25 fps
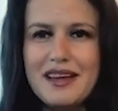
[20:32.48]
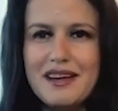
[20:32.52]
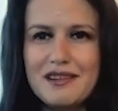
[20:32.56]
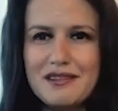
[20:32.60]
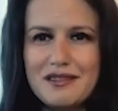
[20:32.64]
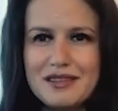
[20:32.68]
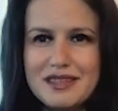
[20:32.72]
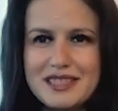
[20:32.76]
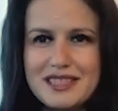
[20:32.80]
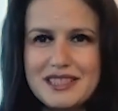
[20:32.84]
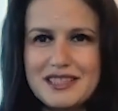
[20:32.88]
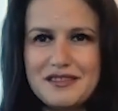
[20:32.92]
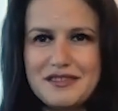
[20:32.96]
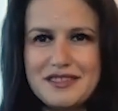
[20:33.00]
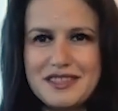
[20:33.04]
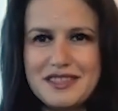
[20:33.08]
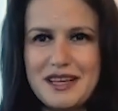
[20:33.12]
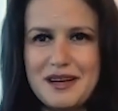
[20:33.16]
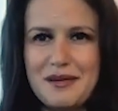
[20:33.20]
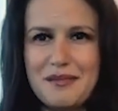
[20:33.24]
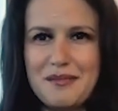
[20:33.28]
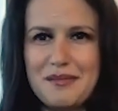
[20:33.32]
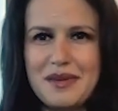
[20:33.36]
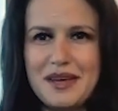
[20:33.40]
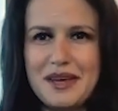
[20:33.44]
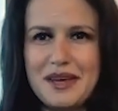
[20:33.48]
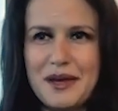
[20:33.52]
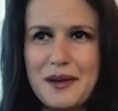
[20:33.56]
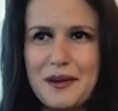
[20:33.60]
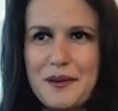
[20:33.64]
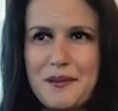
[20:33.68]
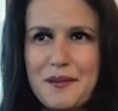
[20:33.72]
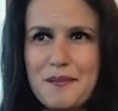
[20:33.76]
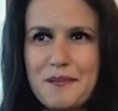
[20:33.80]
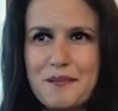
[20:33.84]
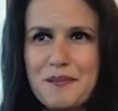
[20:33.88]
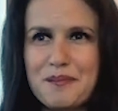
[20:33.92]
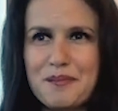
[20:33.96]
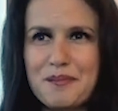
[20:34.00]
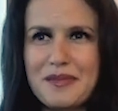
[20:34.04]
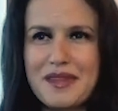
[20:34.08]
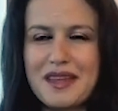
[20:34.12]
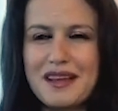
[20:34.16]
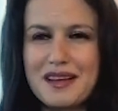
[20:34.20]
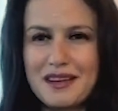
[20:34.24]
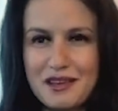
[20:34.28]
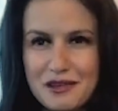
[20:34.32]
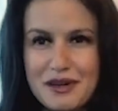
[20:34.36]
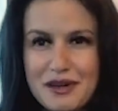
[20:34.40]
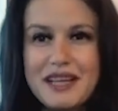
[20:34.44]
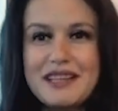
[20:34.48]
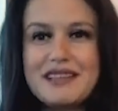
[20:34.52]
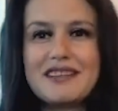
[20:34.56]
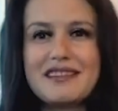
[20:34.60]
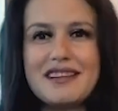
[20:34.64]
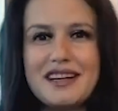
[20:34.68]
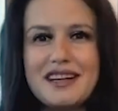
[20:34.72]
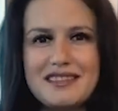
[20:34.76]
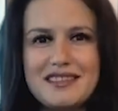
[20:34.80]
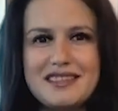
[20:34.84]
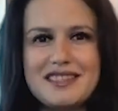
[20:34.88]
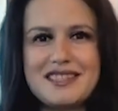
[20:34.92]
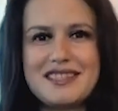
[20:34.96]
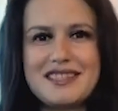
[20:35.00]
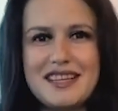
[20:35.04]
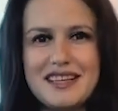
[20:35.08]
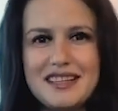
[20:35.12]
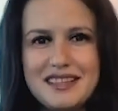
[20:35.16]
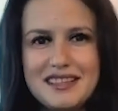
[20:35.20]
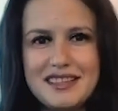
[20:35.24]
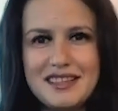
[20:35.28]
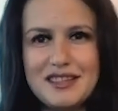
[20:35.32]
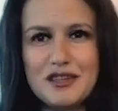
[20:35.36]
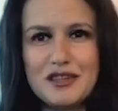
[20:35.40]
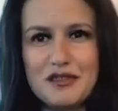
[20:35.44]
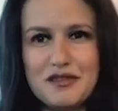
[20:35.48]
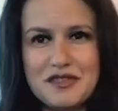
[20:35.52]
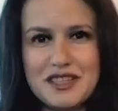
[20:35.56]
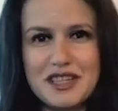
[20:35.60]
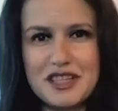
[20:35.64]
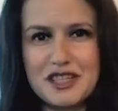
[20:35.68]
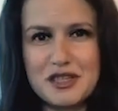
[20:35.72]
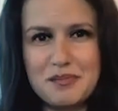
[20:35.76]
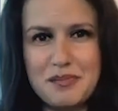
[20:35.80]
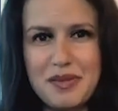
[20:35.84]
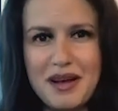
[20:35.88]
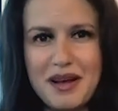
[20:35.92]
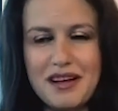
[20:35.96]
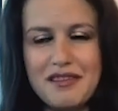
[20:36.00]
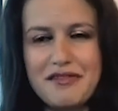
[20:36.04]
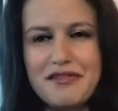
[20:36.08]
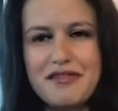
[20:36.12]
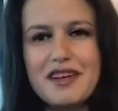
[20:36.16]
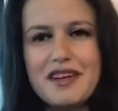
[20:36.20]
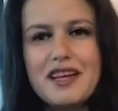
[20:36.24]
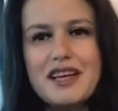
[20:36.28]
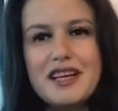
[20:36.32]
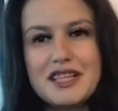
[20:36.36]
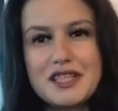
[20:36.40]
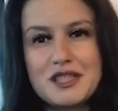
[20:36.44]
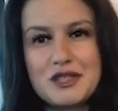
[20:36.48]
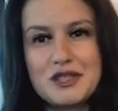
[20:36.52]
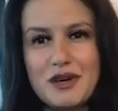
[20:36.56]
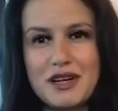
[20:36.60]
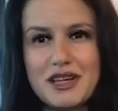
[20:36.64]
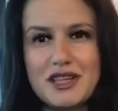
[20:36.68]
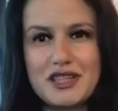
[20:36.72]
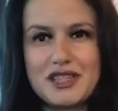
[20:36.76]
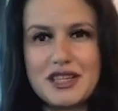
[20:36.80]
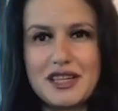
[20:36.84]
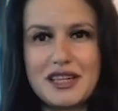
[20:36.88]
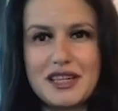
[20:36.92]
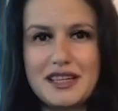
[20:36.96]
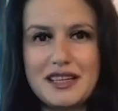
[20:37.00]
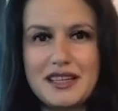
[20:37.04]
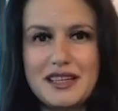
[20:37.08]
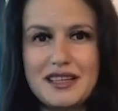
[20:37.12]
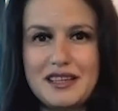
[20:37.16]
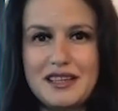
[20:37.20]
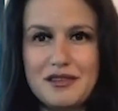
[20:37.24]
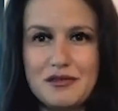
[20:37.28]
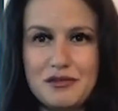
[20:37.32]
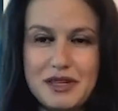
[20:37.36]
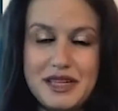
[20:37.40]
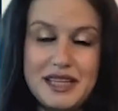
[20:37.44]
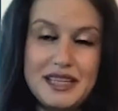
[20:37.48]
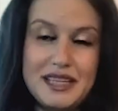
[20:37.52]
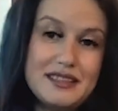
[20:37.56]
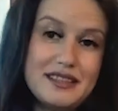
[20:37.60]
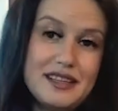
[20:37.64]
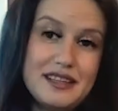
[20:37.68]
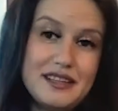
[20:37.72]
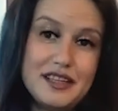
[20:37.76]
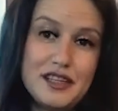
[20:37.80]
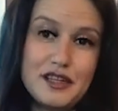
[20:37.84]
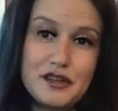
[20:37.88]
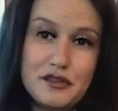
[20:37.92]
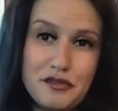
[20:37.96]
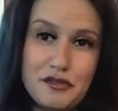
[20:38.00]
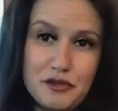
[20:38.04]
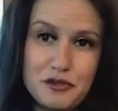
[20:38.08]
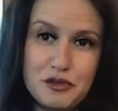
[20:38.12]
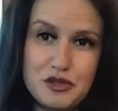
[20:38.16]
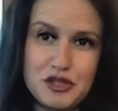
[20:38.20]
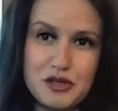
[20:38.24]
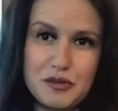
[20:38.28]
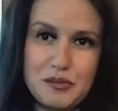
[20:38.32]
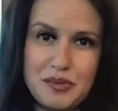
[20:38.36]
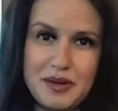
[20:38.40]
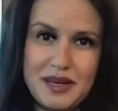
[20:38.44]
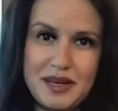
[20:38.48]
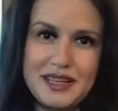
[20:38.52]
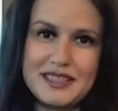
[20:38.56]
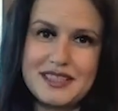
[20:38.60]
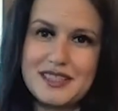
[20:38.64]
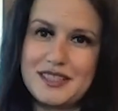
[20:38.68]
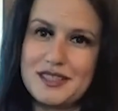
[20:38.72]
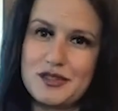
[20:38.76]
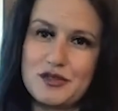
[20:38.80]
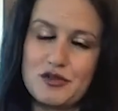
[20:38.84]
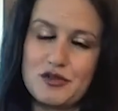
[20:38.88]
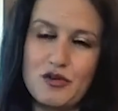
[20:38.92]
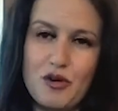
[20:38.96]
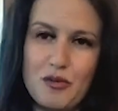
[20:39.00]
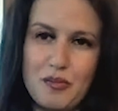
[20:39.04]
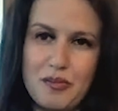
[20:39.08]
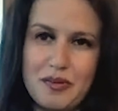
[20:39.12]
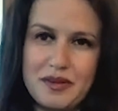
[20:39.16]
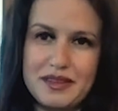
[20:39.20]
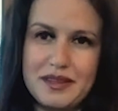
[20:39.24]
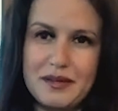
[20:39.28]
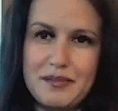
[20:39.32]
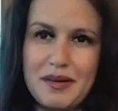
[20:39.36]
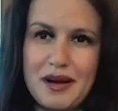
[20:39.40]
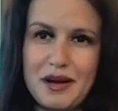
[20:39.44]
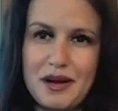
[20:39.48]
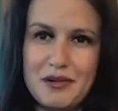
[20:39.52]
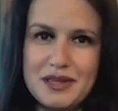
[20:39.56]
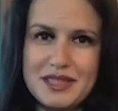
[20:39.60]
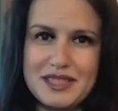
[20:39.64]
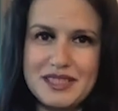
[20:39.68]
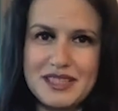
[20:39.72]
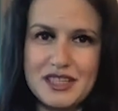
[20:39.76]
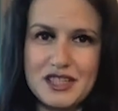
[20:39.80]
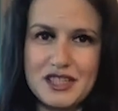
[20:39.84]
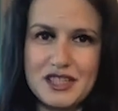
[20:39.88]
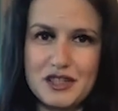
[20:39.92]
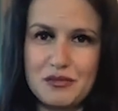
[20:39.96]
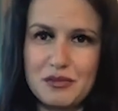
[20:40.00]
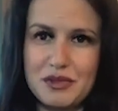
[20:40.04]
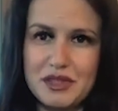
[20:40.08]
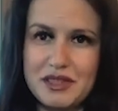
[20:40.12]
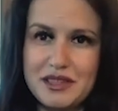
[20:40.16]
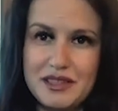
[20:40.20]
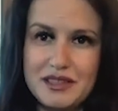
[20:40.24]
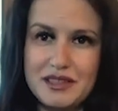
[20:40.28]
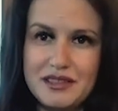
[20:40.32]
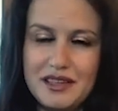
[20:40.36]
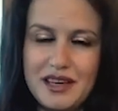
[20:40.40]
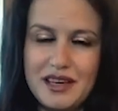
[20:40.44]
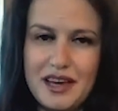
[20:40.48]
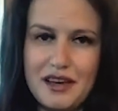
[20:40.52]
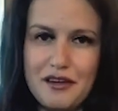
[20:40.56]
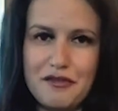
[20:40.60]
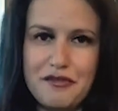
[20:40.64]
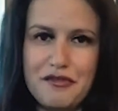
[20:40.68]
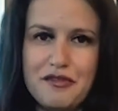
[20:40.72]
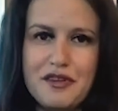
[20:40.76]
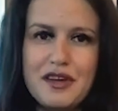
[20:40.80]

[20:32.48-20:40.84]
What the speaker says: receive some greater understanding of such path. So actually, really the near future plans is to open the power station with EDF,